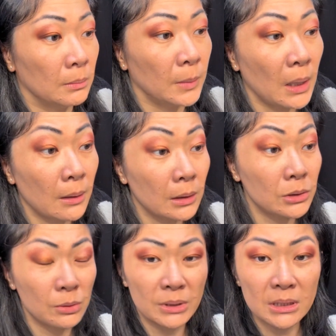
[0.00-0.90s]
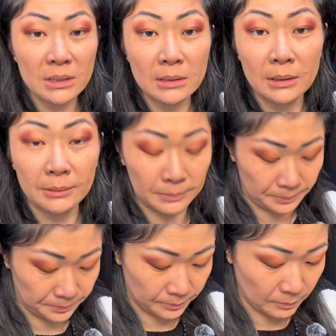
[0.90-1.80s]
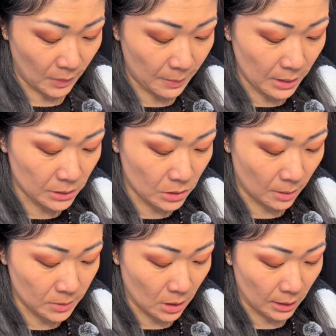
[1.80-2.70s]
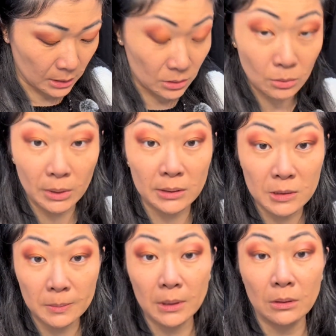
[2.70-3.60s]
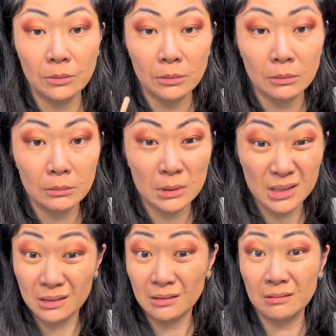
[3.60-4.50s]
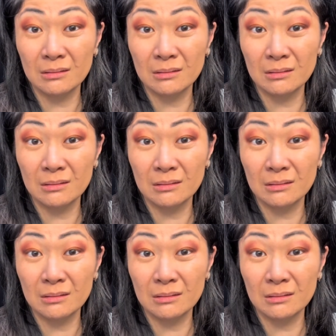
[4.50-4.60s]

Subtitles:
Maybe I'll stop talking so we can speed through concealer.